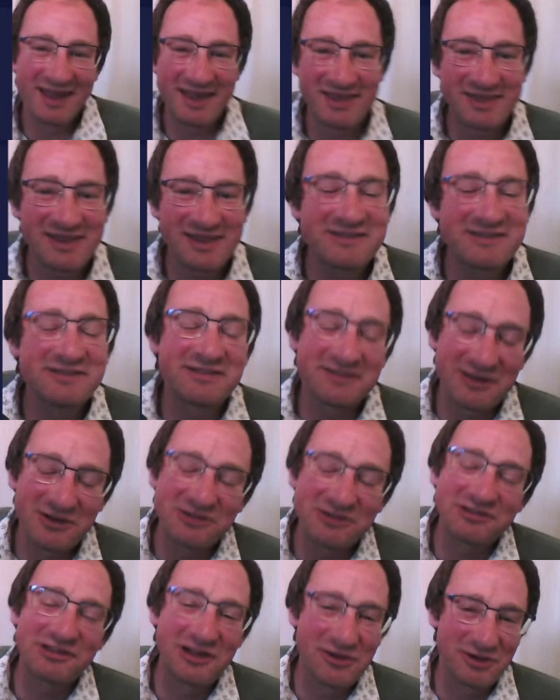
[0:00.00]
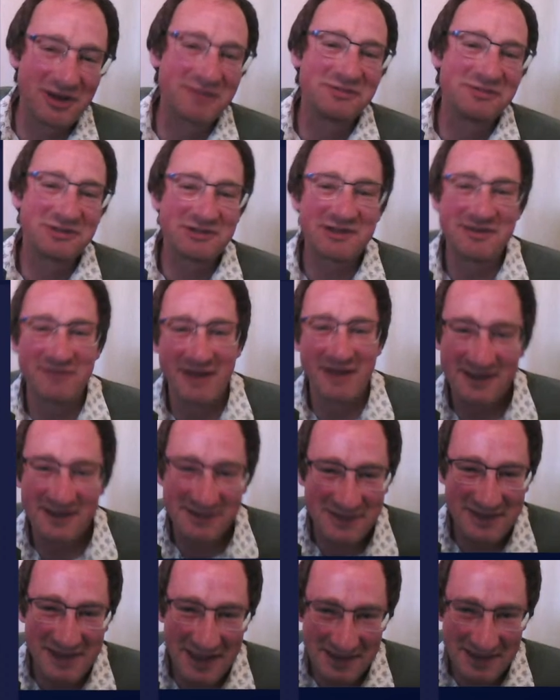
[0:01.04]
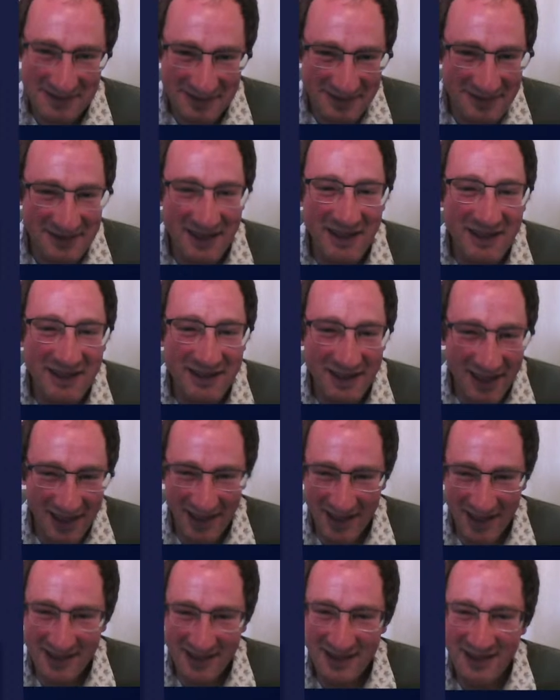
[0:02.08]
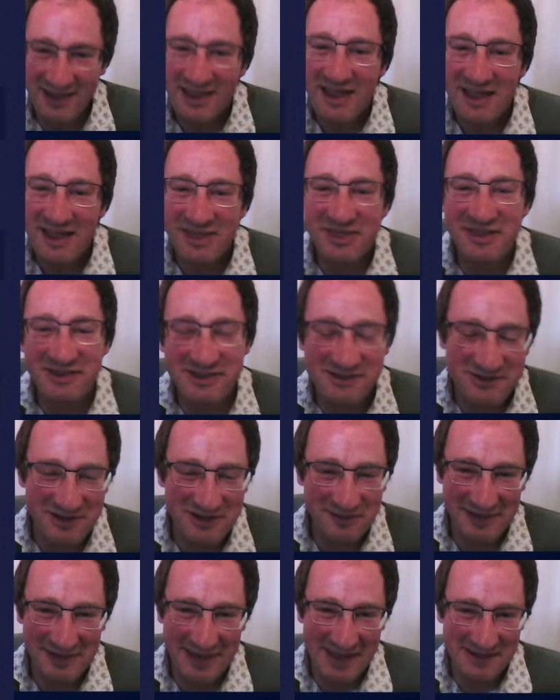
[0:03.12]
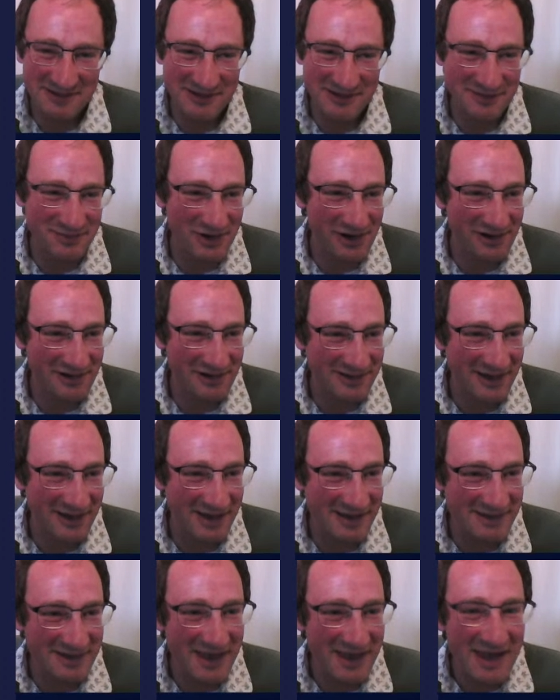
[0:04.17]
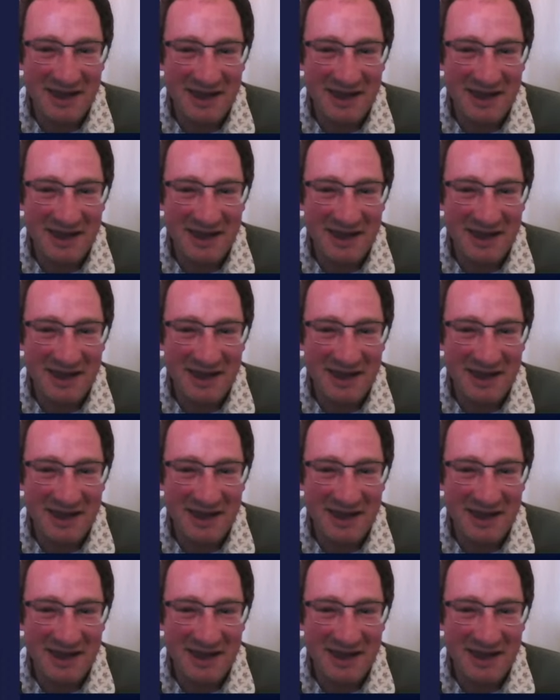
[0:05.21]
It's so slow when I'm streaming because the data, the streaming data is prioritized.